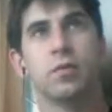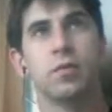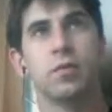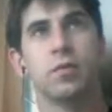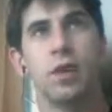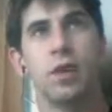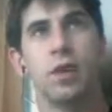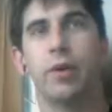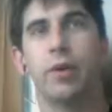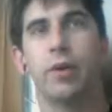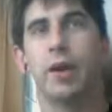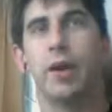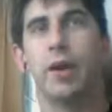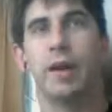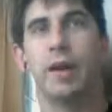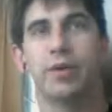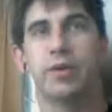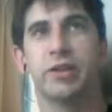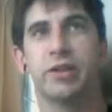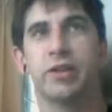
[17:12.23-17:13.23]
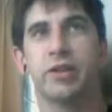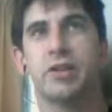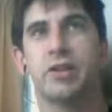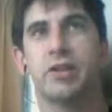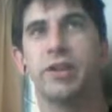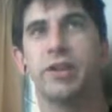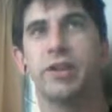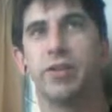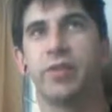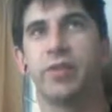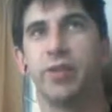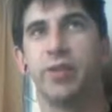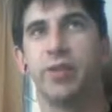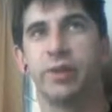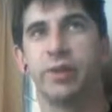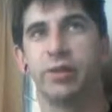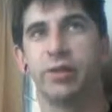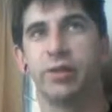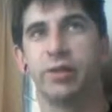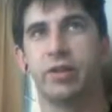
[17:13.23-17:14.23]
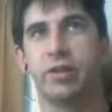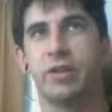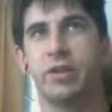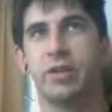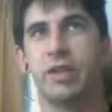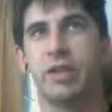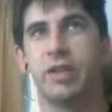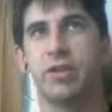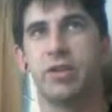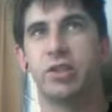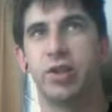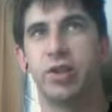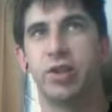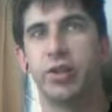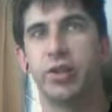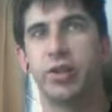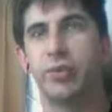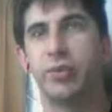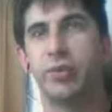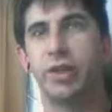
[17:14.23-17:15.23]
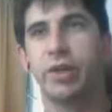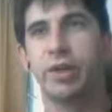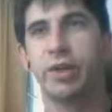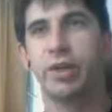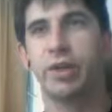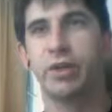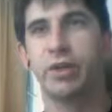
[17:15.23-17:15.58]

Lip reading: Oh, and actually it's not even 3 degrees. It's 3